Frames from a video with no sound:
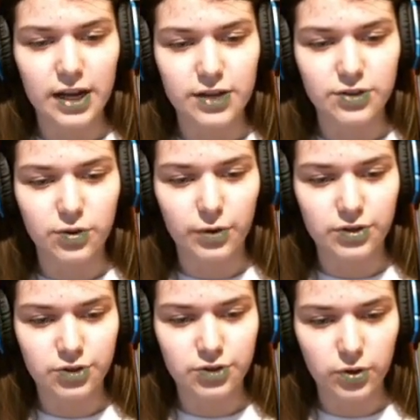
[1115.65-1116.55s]
it's
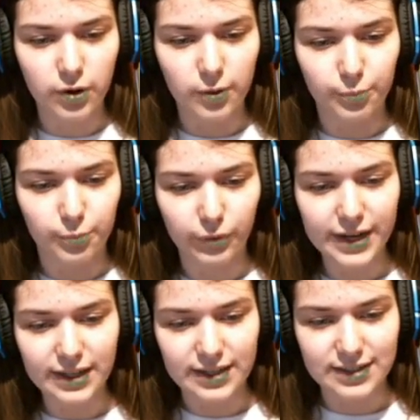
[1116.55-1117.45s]
going to
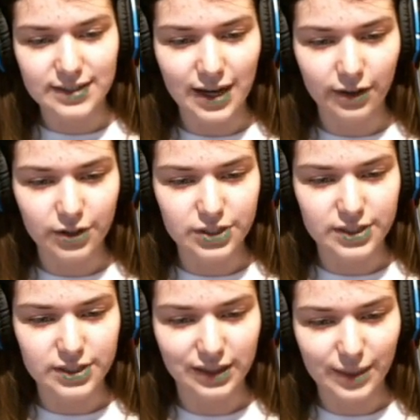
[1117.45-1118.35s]
break
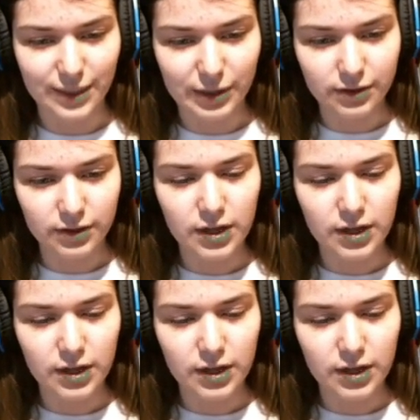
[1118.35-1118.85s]
intelligence limit.